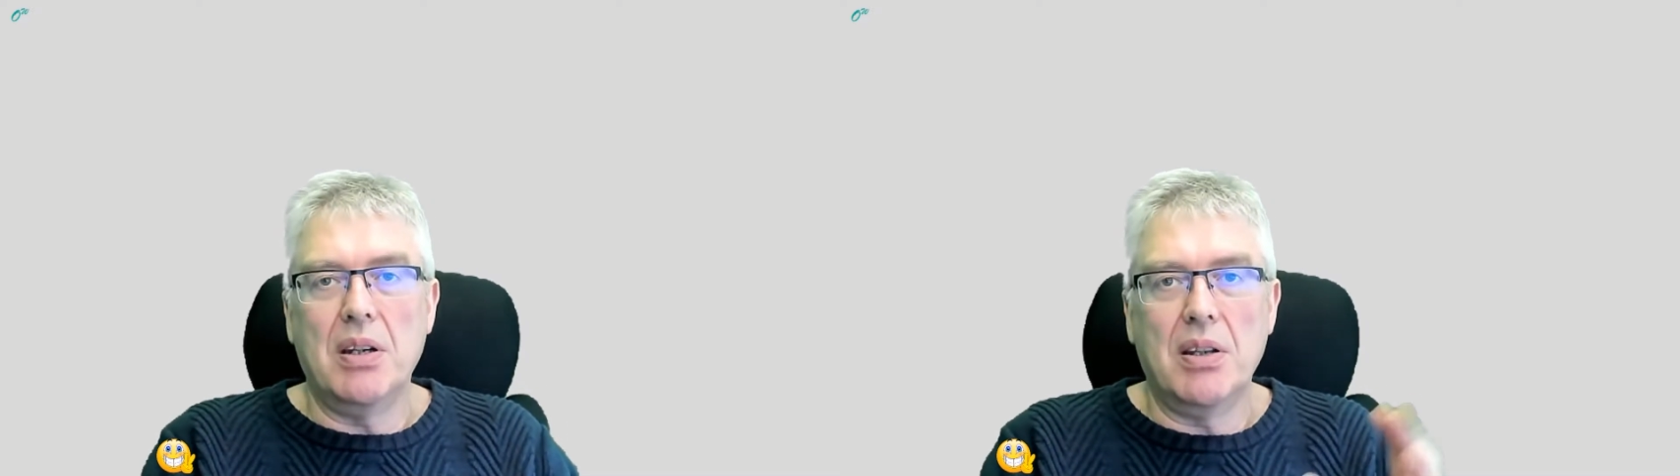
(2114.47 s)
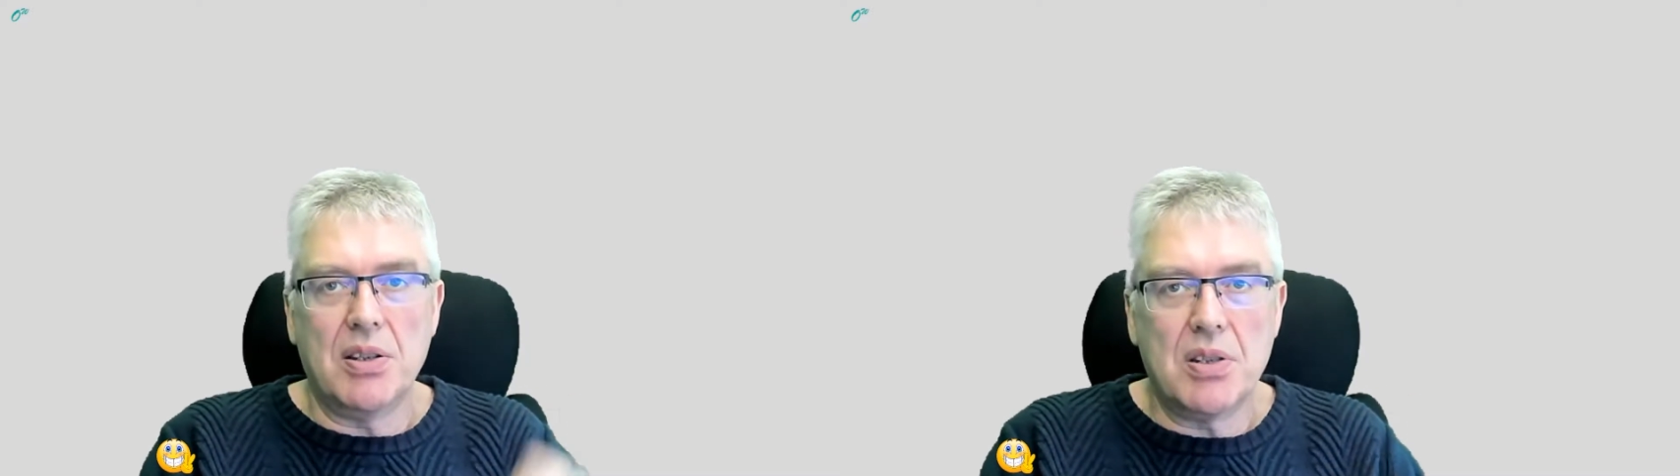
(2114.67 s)

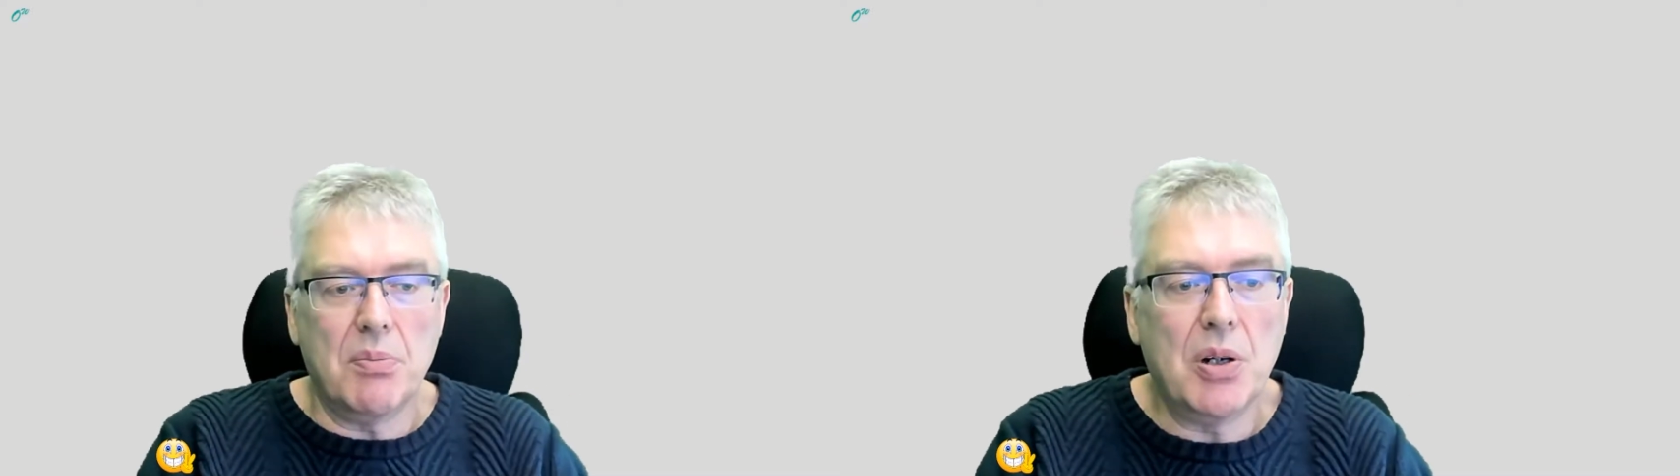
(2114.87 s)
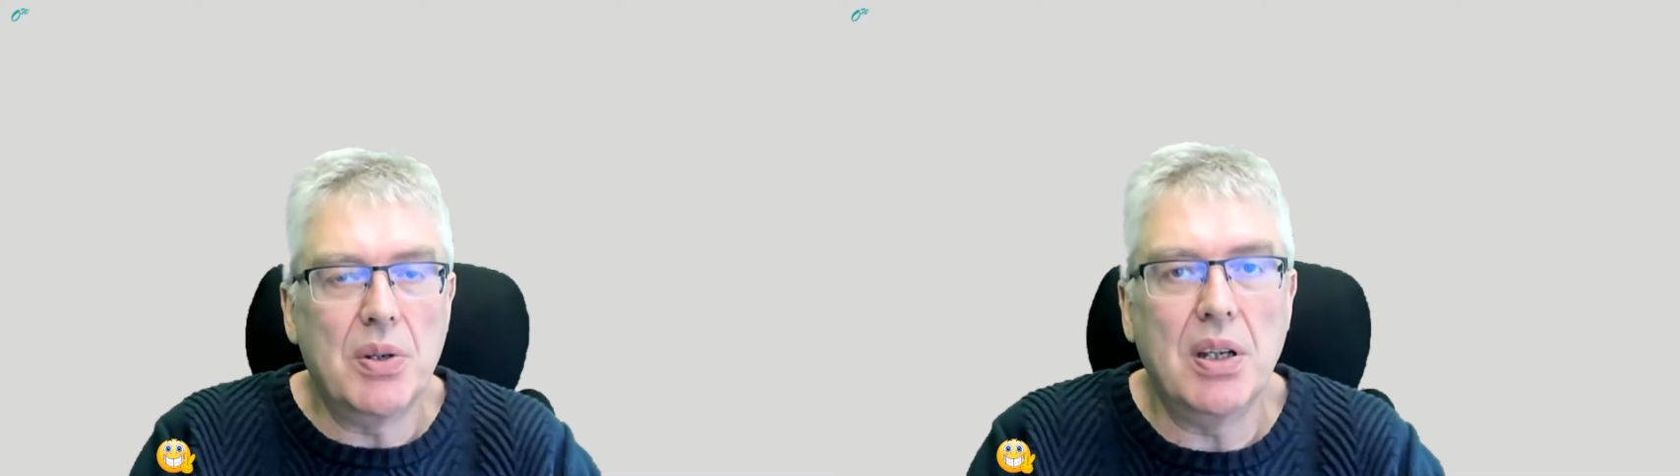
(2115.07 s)
and that's
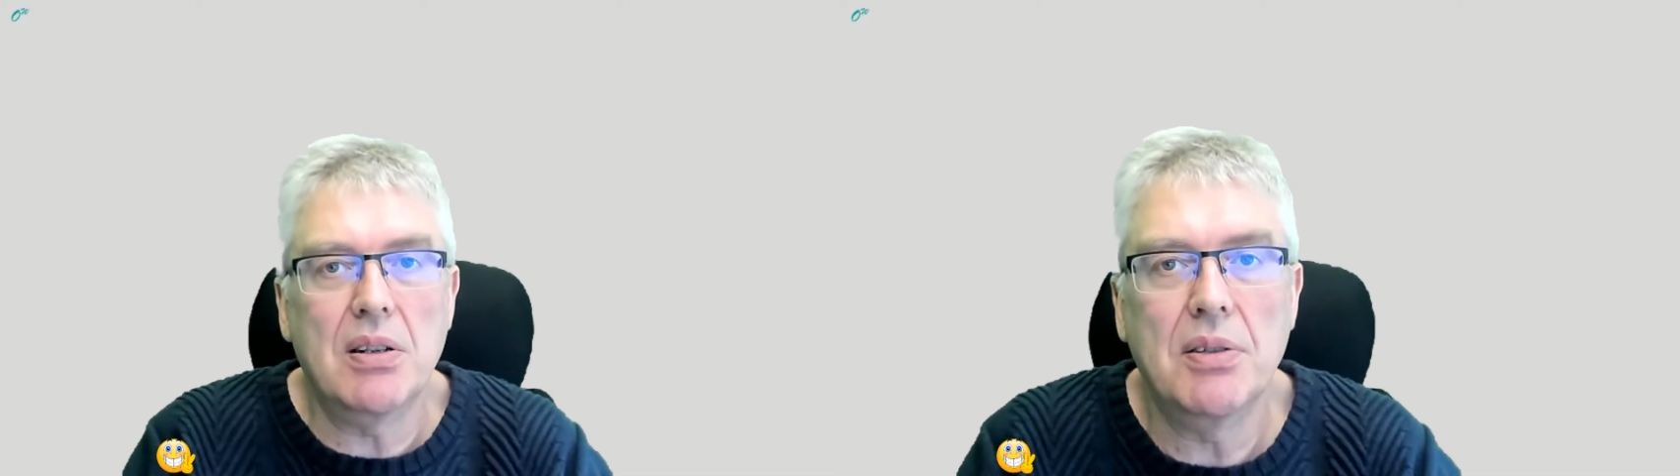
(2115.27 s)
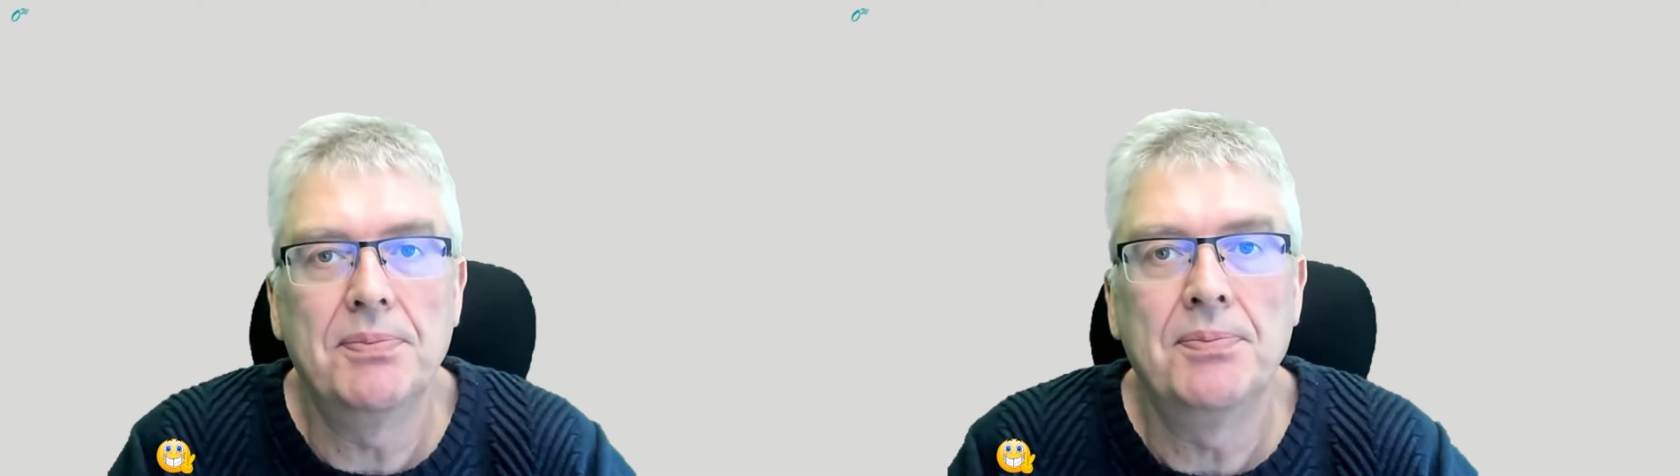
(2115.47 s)
about
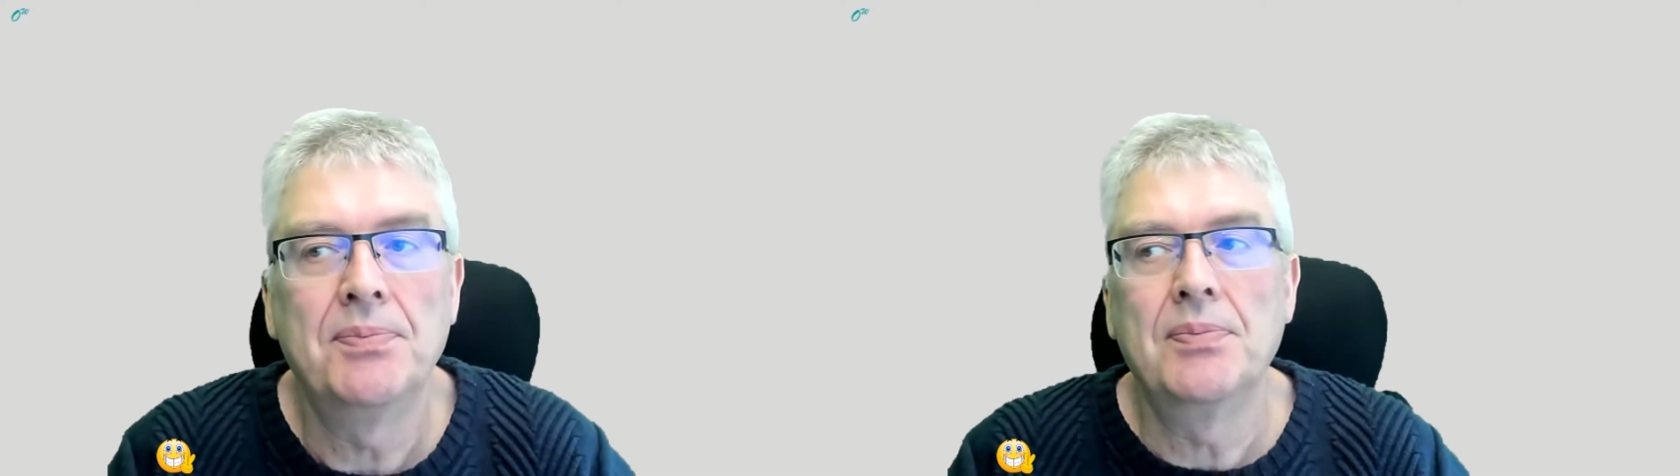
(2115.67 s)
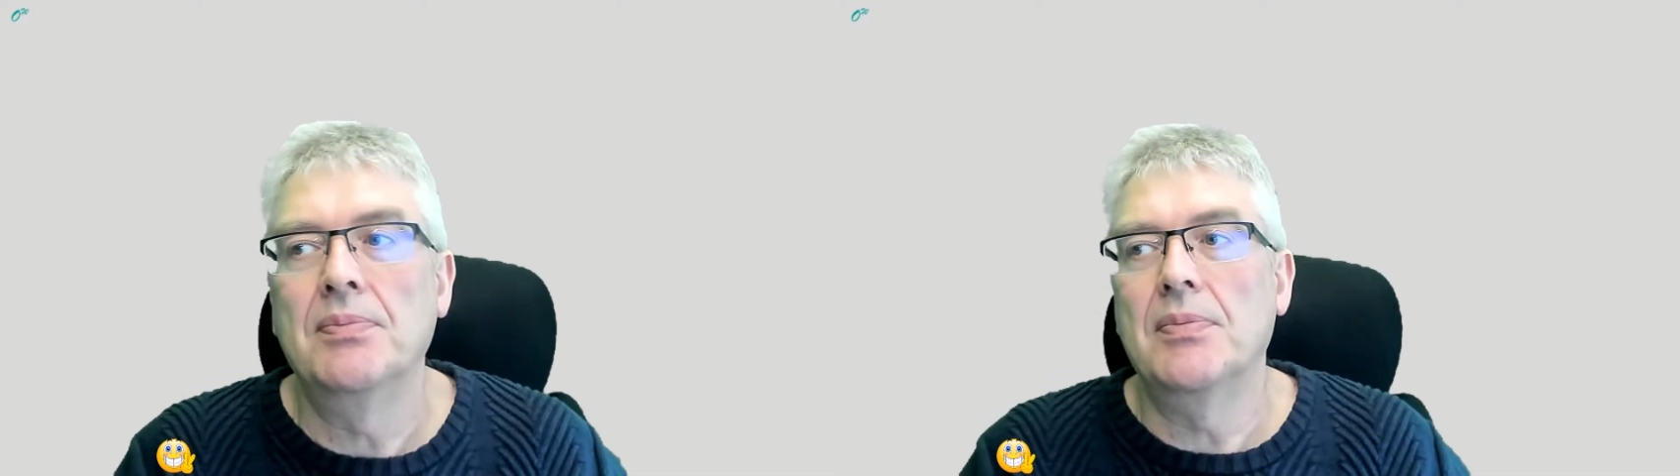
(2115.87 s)

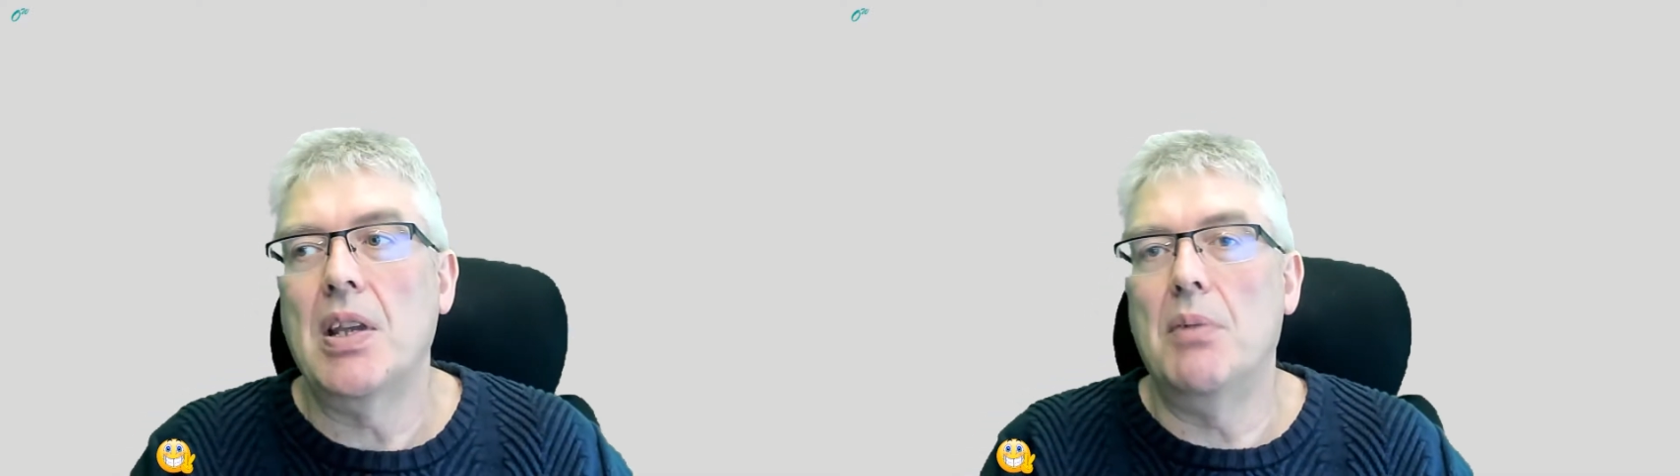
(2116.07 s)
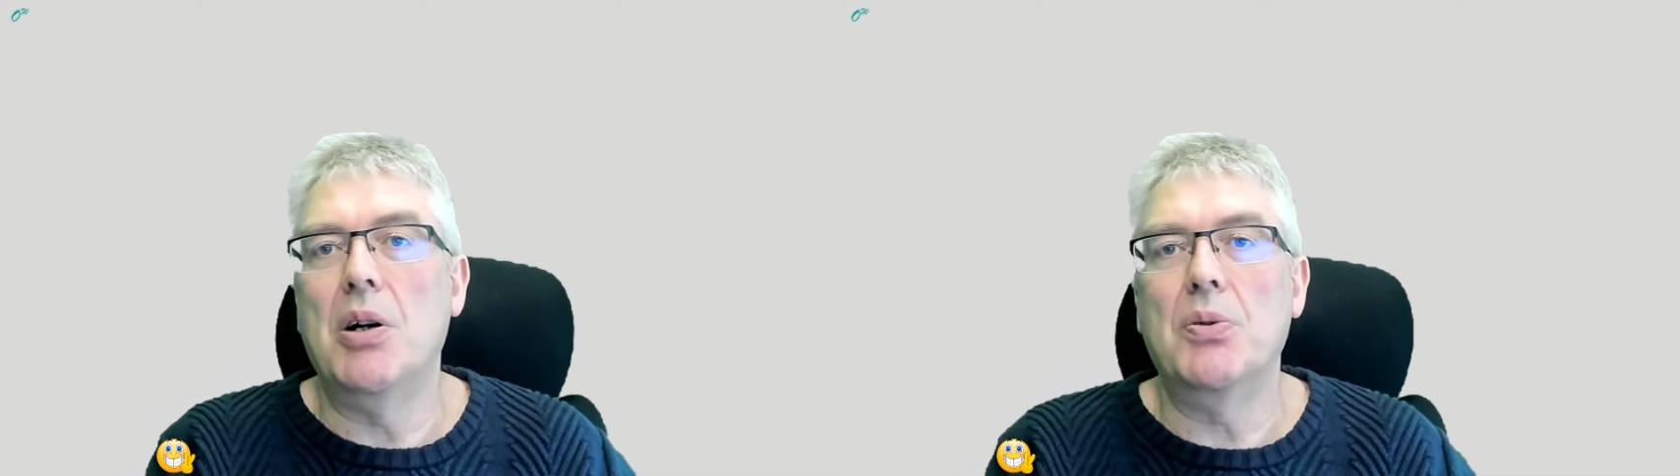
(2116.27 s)

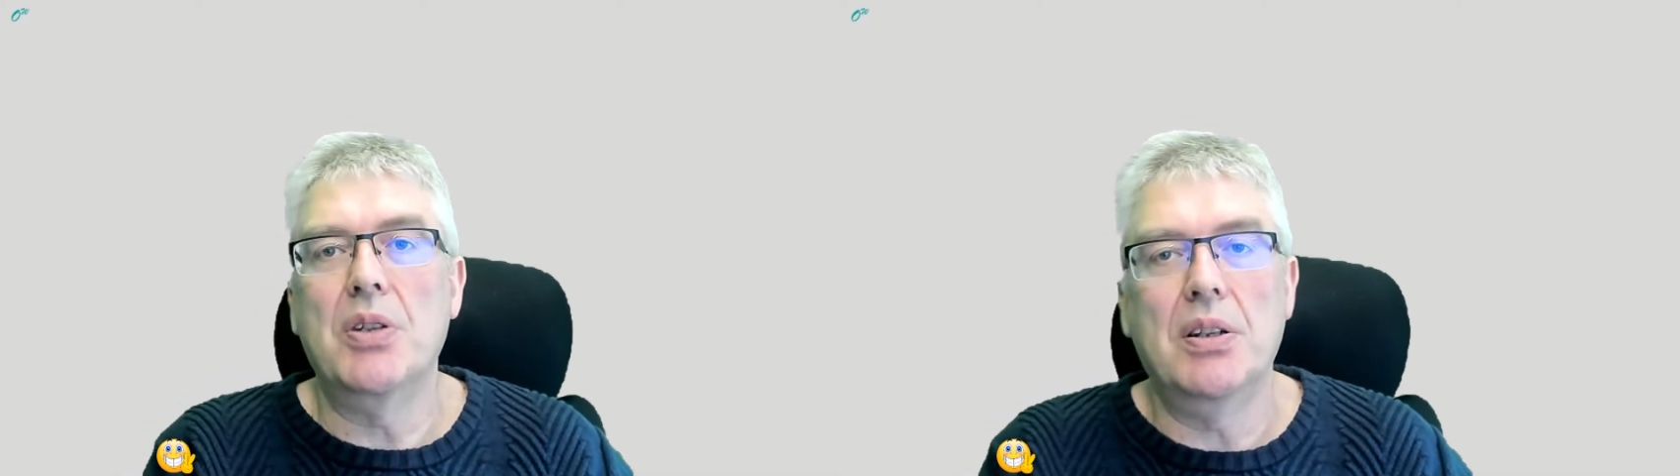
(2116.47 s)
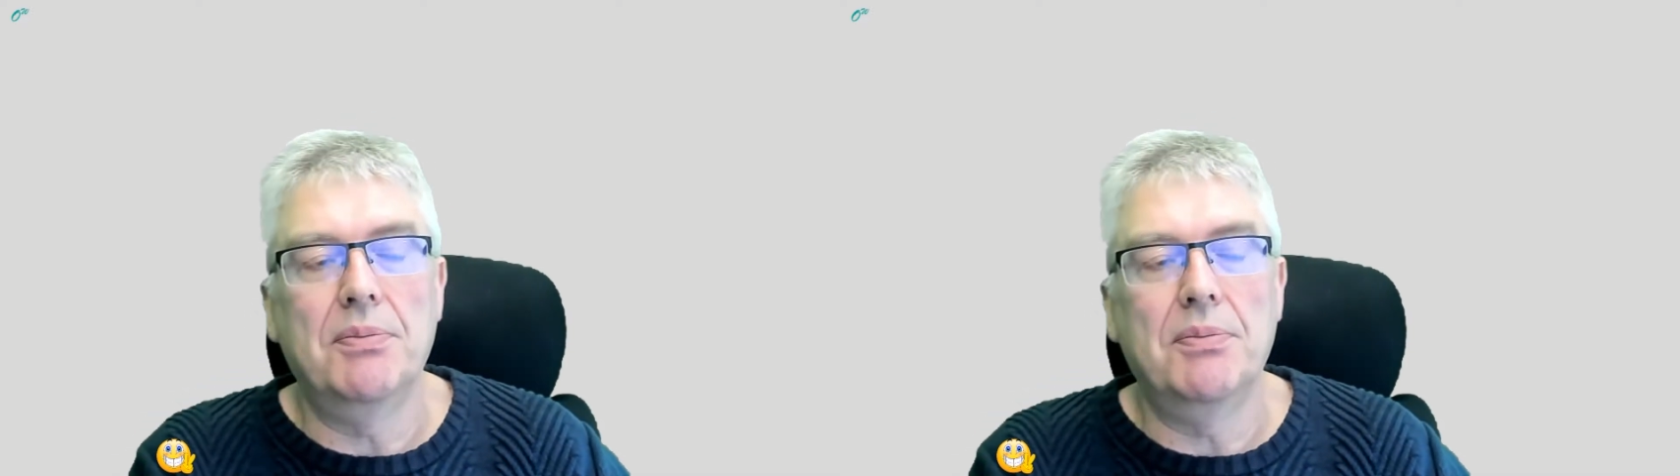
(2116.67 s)
it.